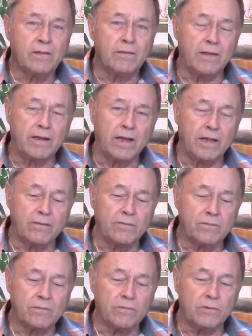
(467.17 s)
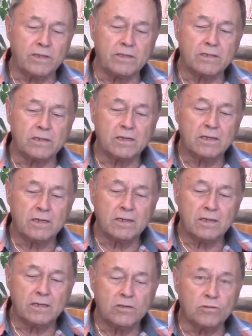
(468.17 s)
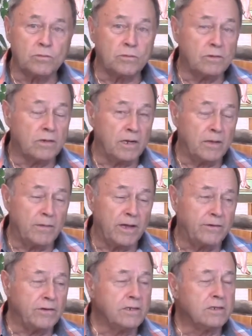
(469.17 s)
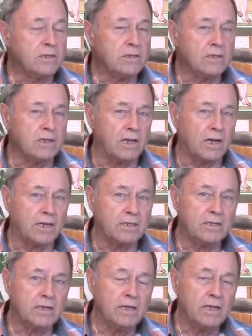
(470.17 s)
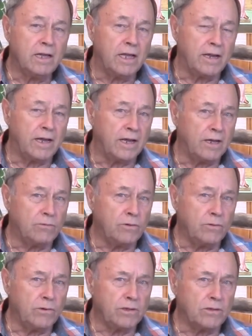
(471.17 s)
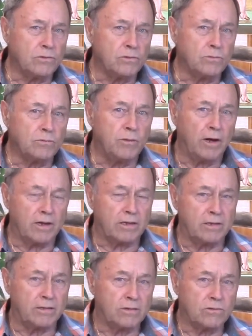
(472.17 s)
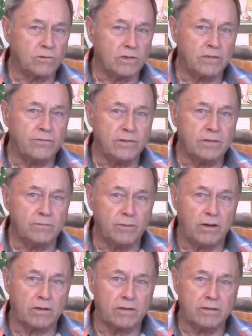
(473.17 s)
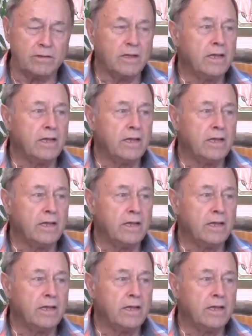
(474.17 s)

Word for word: Then I went to, uh, I married Yolande, and I, we went to Barkland to live in Barkland.